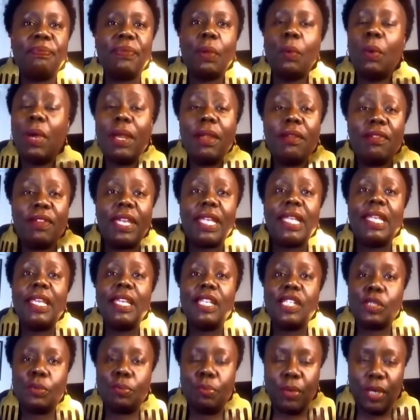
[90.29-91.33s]
whatever it
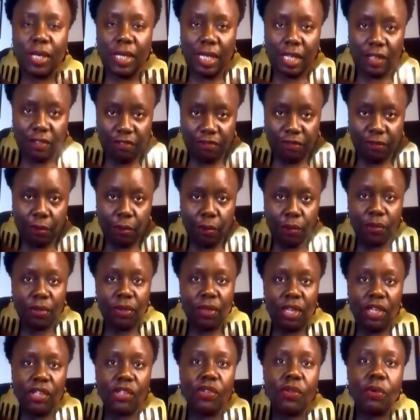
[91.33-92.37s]
is, bring it forth
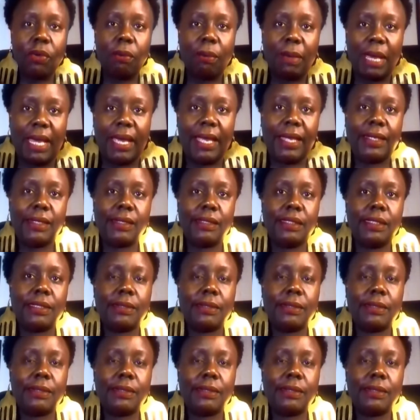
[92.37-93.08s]
in your mind.